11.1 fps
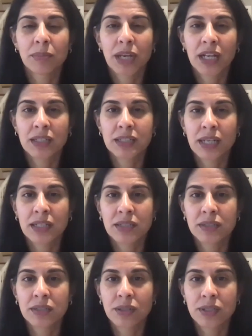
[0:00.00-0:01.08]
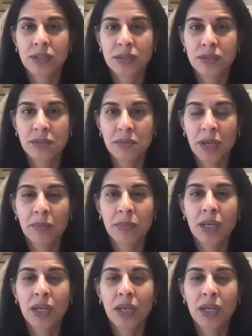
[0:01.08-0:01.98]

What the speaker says: paclitaxel and trastuzumab